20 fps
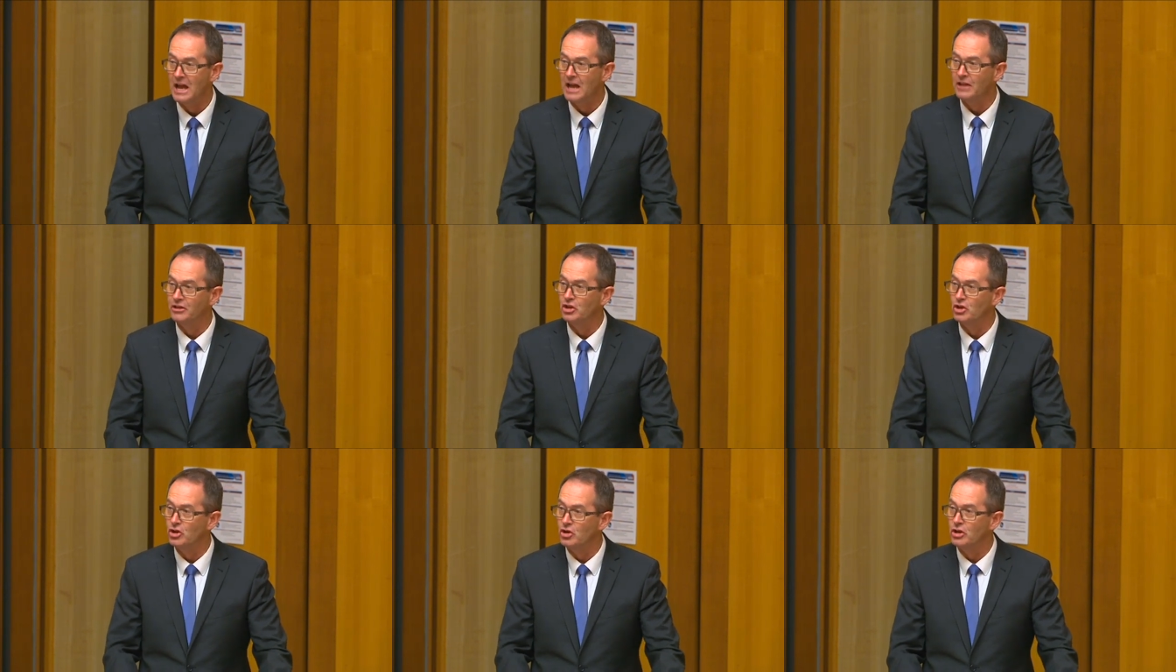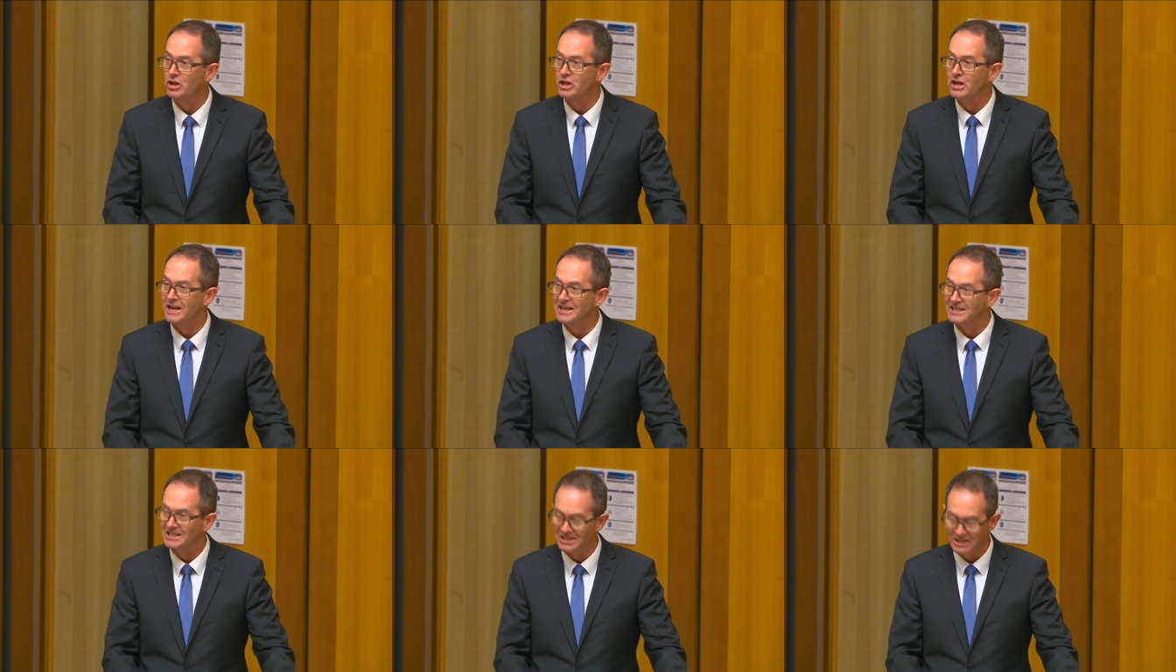at the
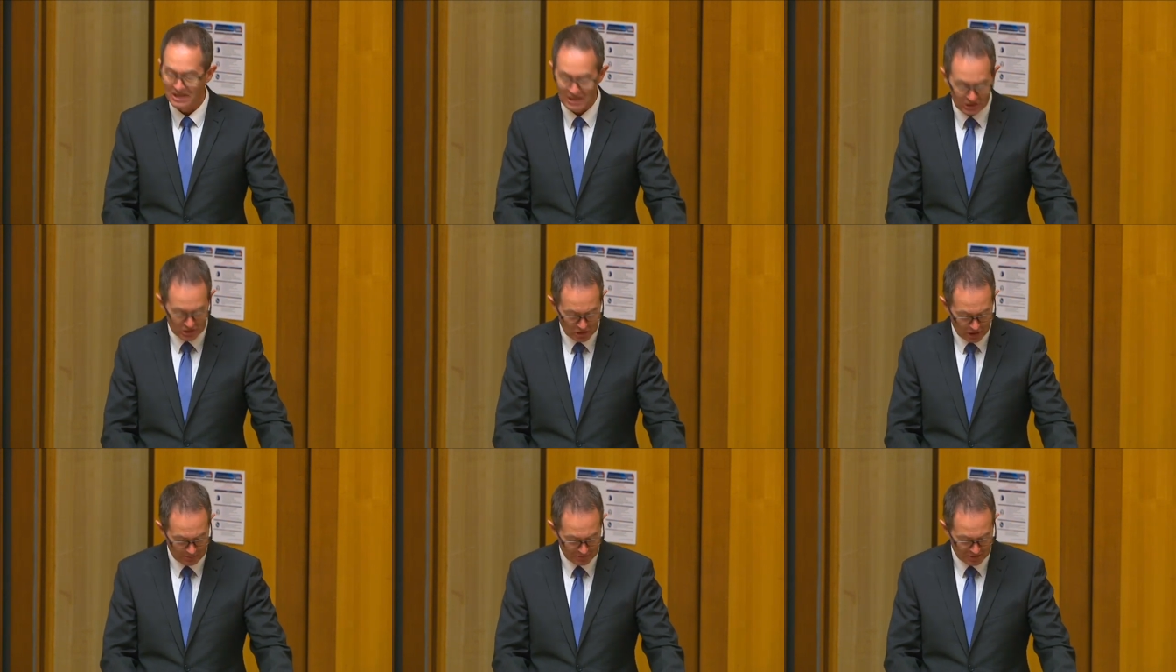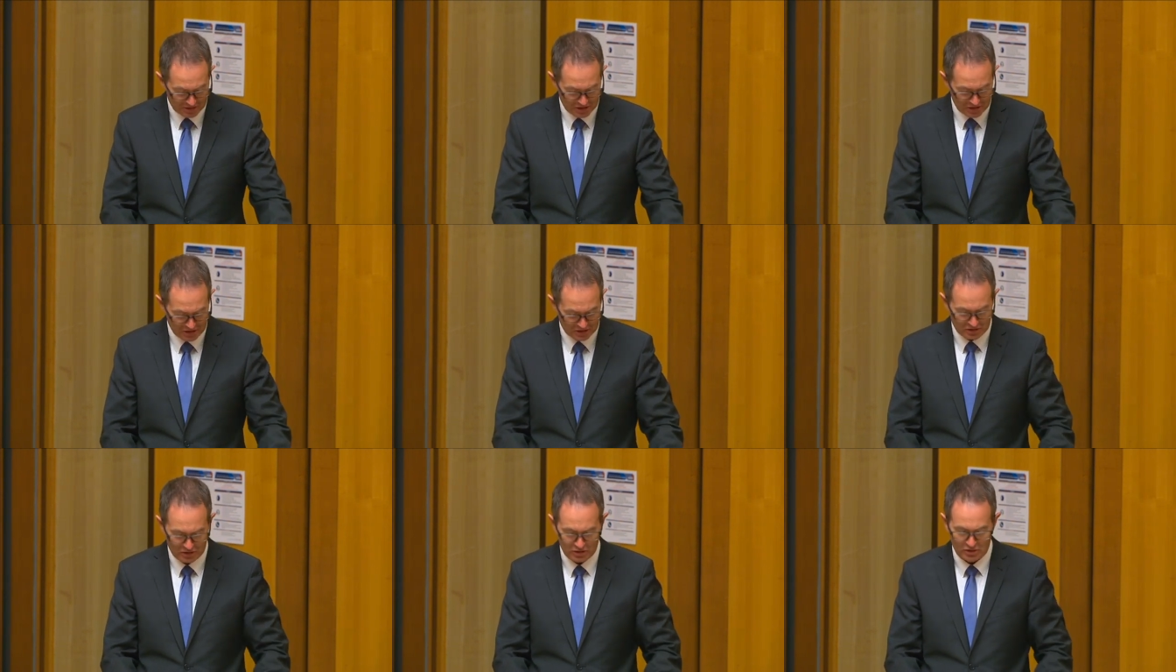Uni-SC Thompson
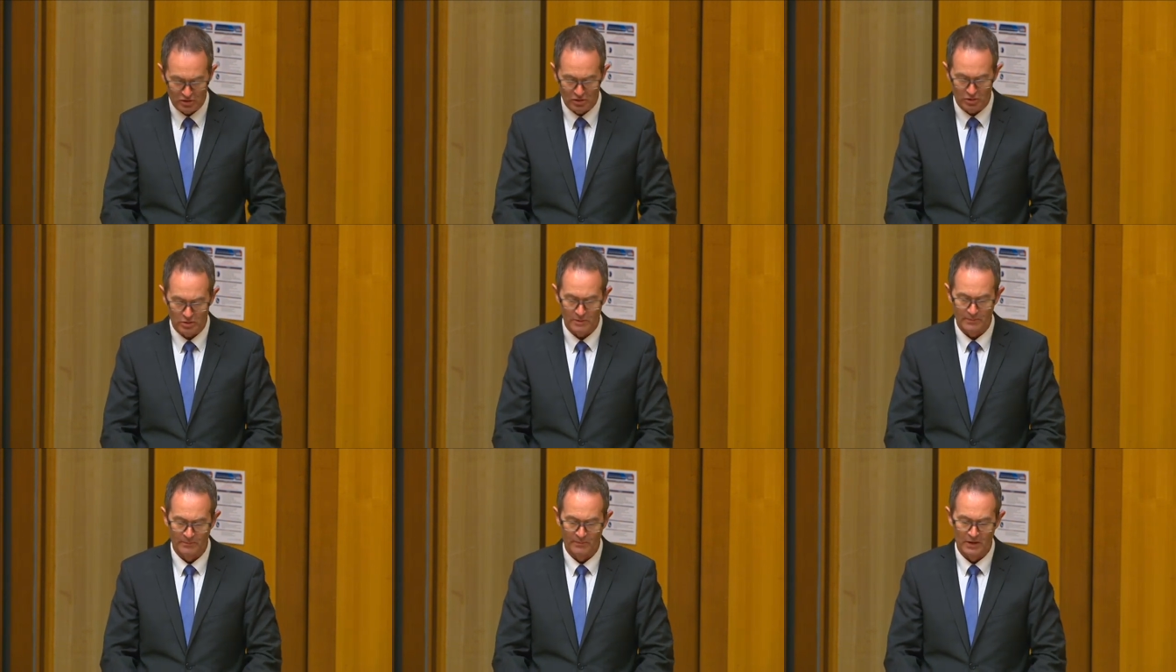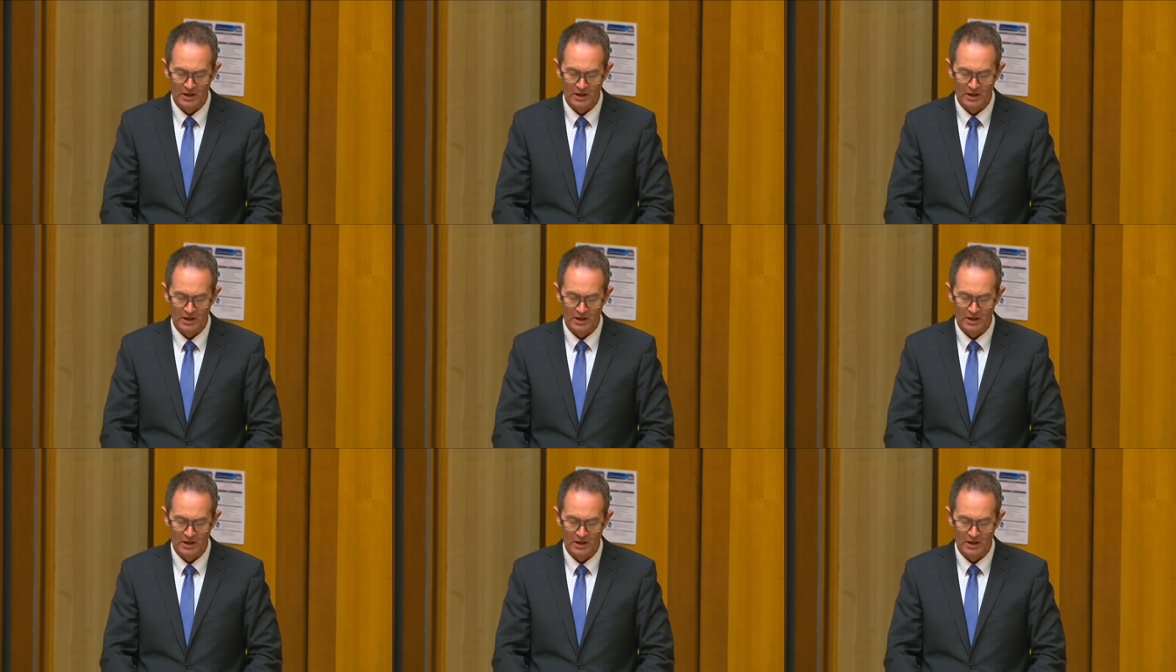Institute,